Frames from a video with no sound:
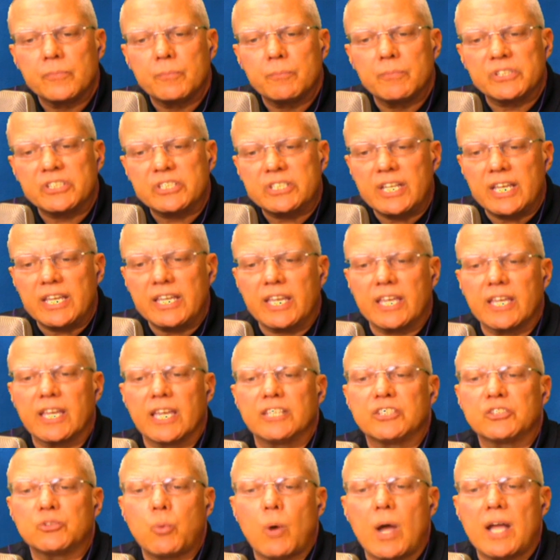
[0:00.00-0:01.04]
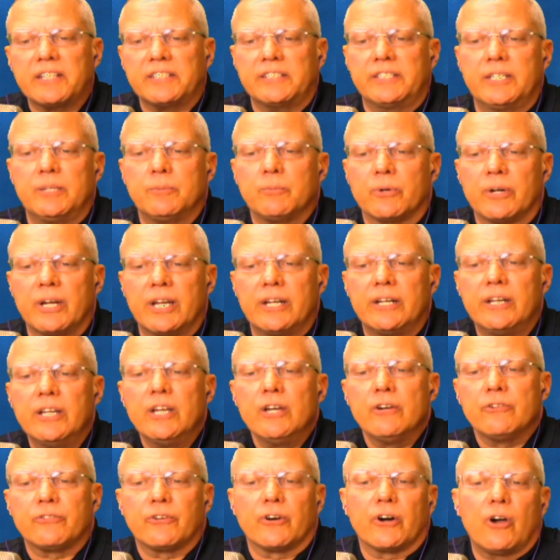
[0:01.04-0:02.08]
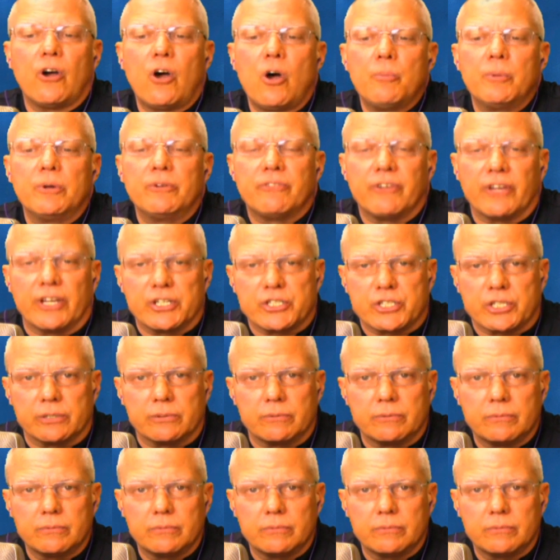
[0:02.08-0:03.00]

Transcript: mistaking a SWAT team raid for a home invasion.